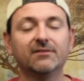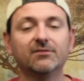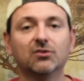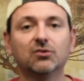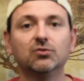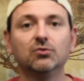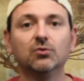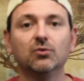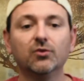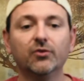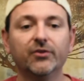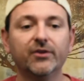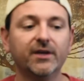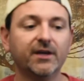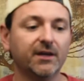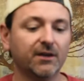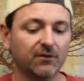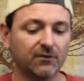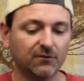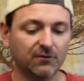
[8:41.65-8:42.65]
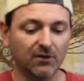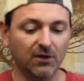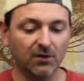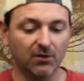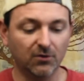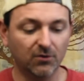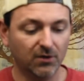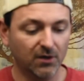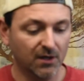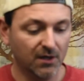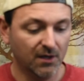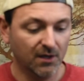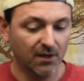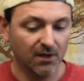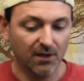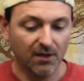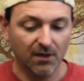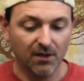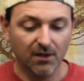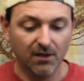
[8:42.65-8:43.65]
of a cool thing. So
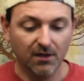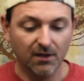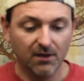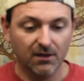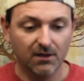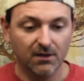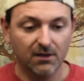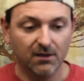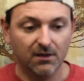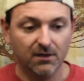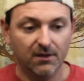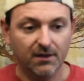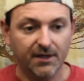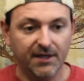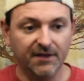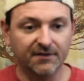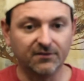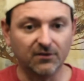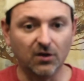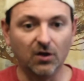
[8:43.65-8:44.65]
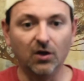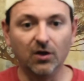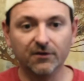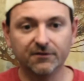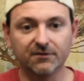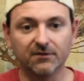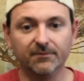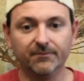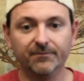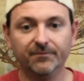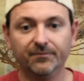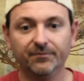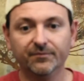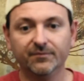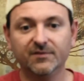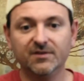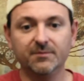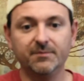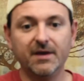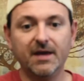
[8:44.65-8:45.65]
it's awesome
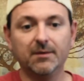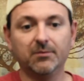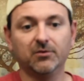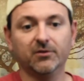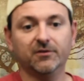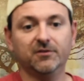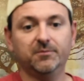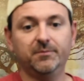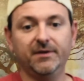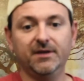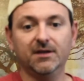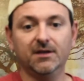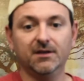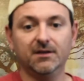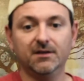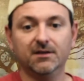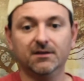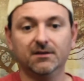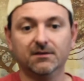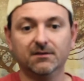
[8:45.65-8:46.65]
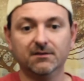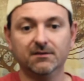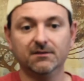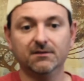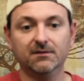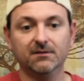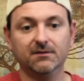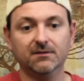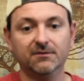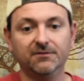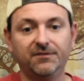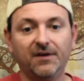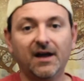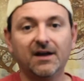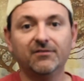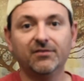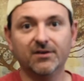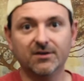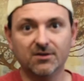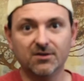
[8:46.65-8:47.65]
to be able to spend
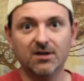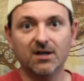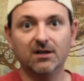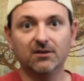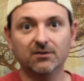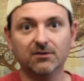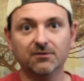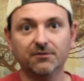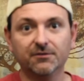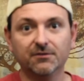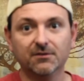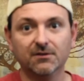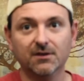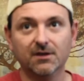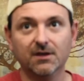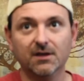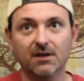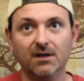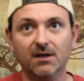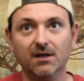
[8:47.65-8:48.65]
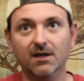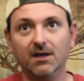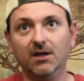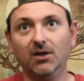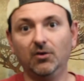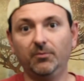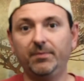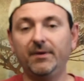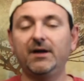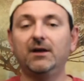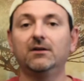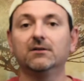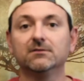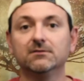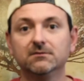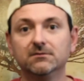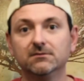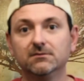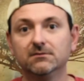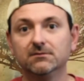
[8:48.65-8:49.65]
$500, help
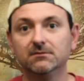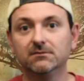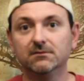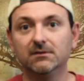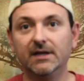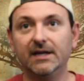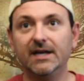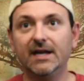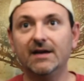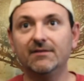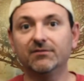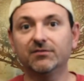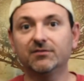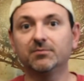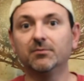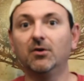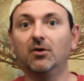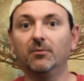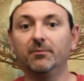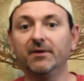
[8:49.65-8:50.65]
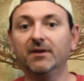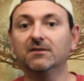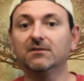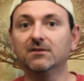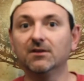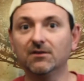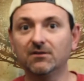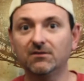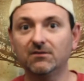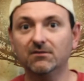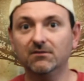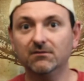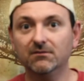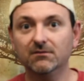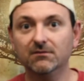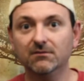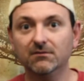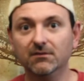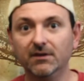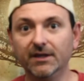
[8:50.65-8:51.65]
out and have small
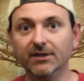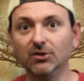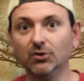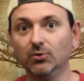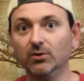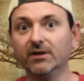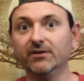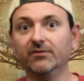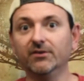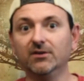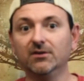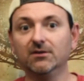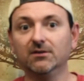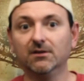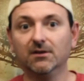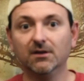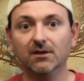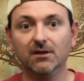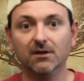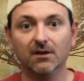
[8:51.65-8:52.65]
business in Louisville,